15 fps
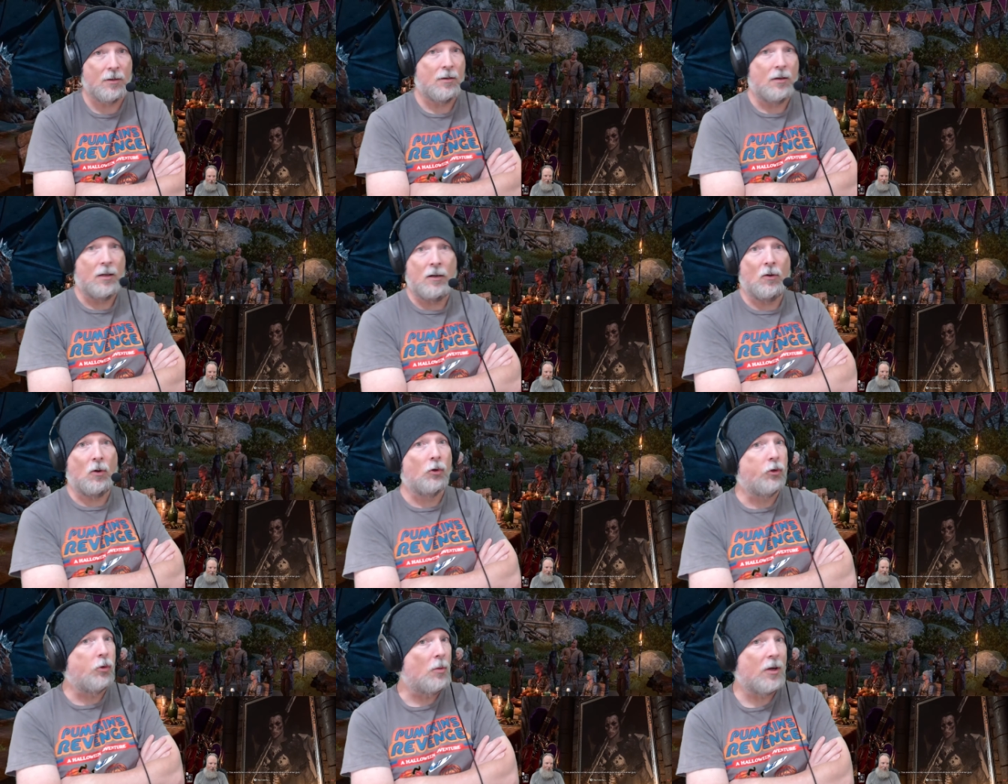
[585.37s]
a, an
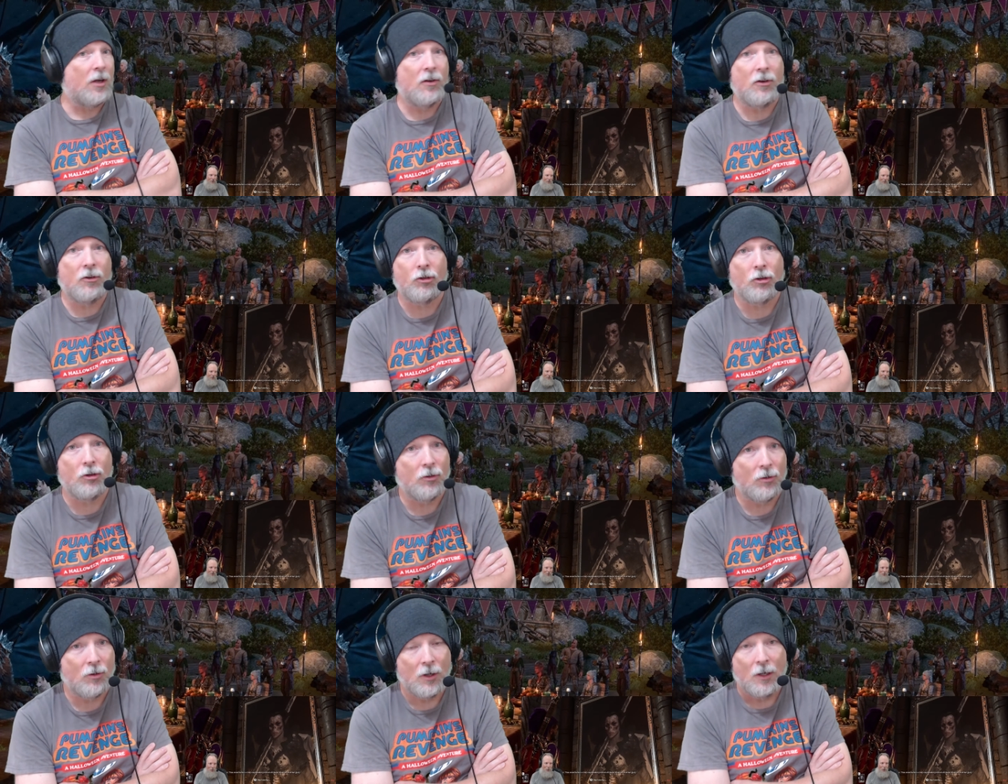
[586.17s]
Ultimate
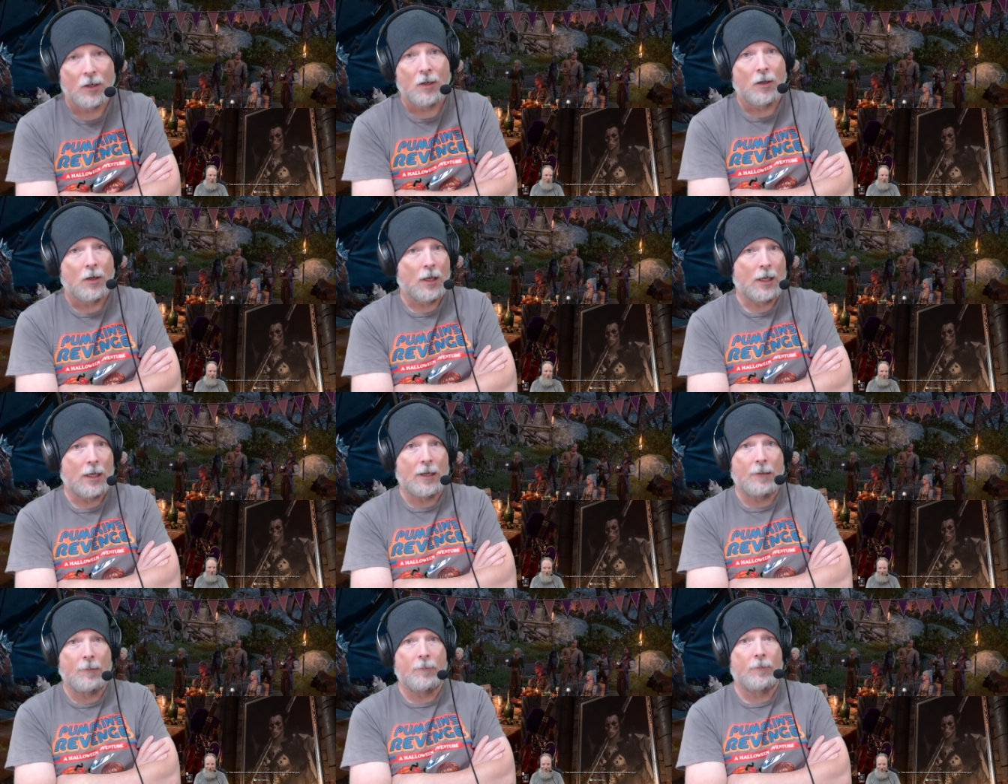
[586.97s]
Edition,
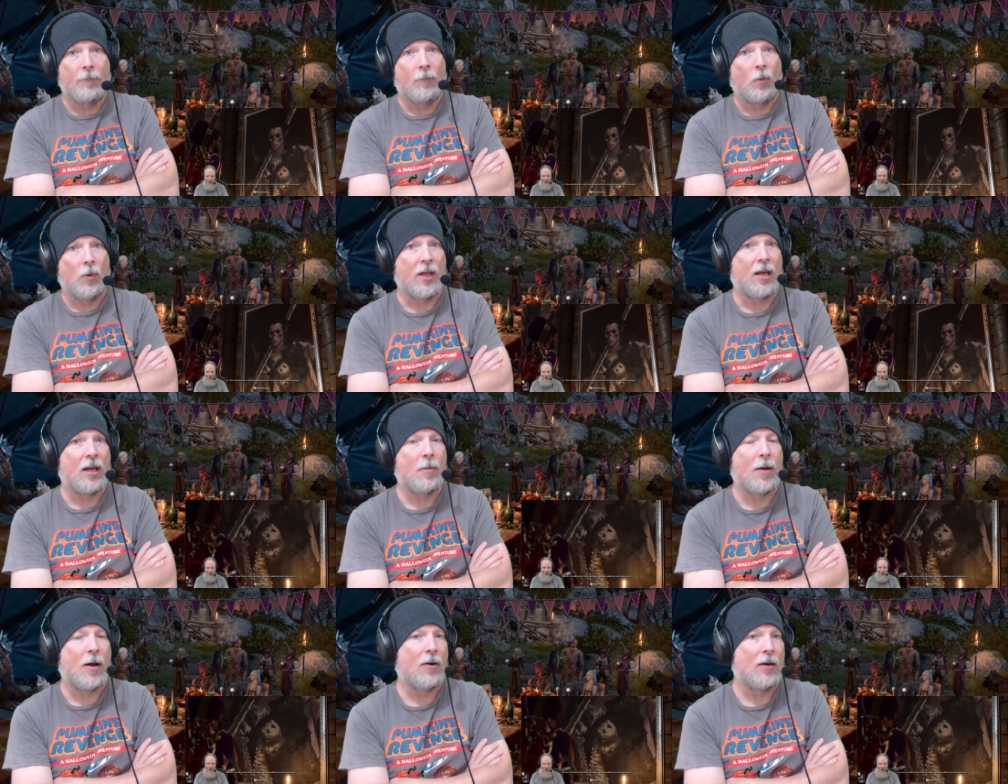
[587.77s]
um, where they
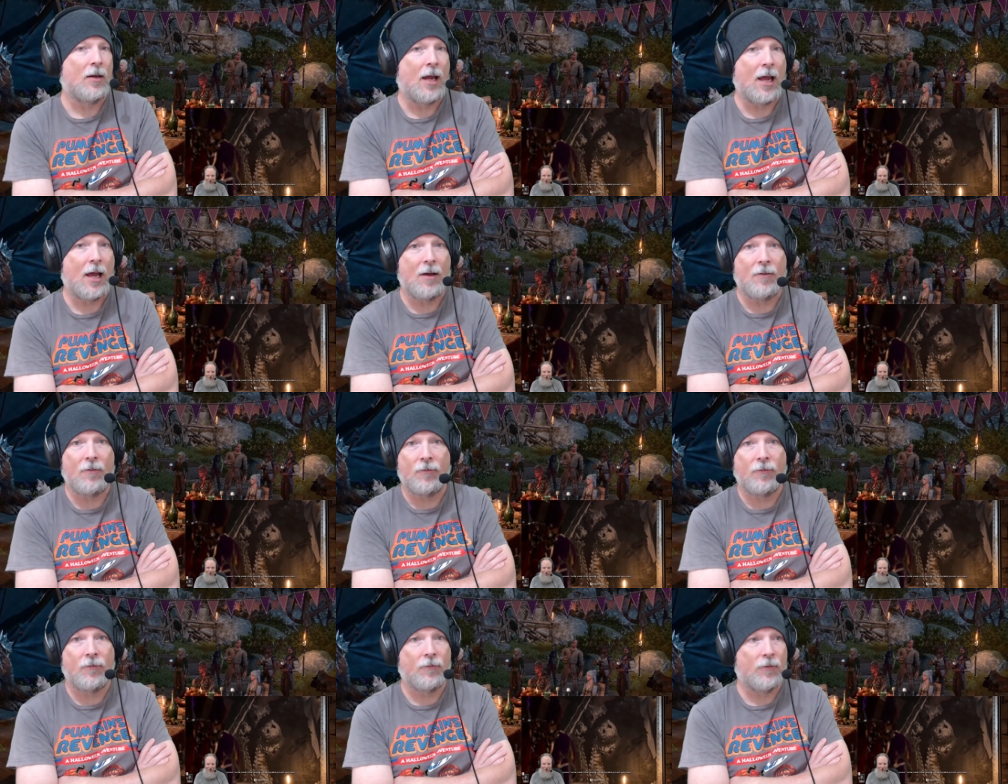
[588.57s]
come out and
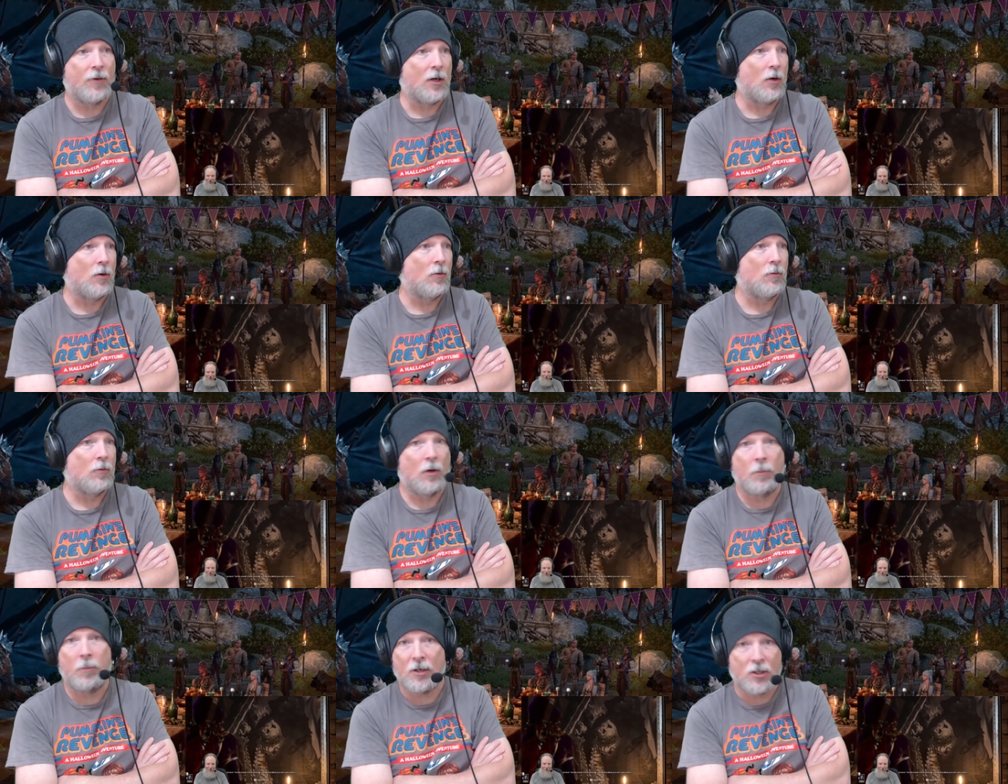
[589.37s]
have, you know,
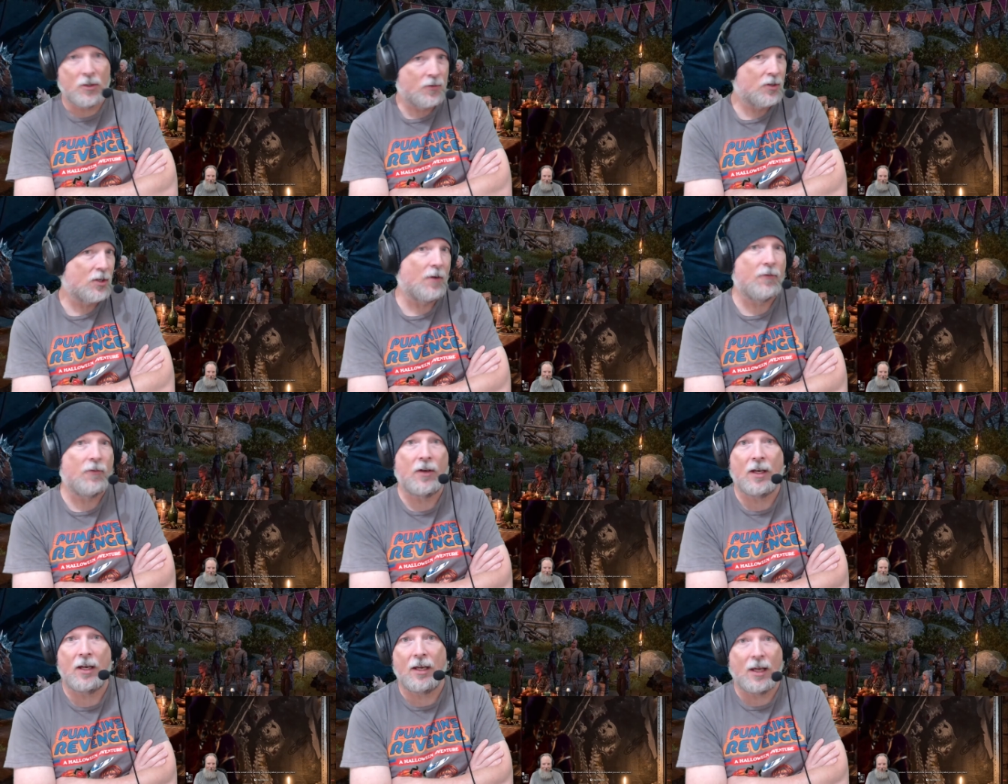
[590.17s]
a bunch of stuff
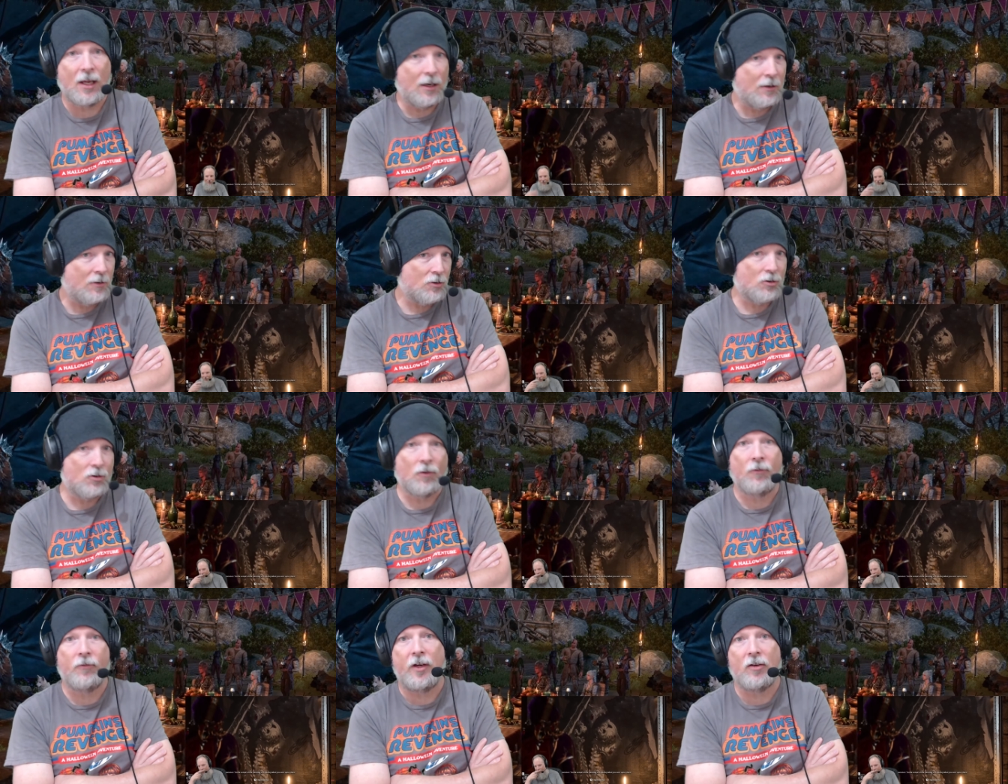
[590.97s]
in it,
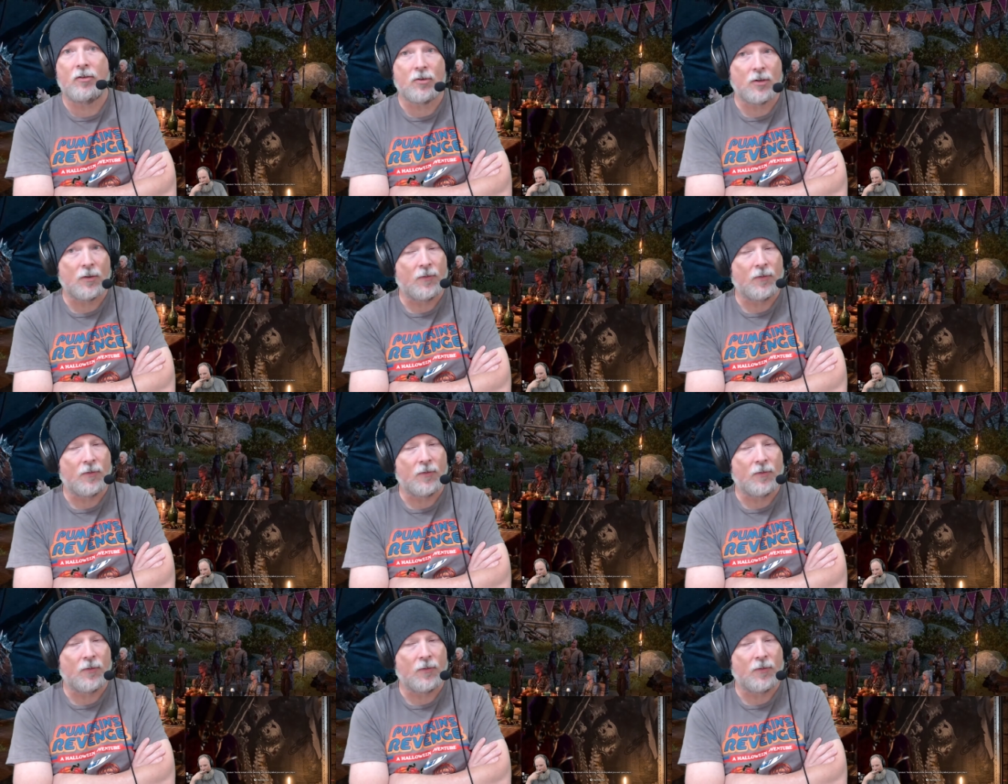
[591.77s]
additional features.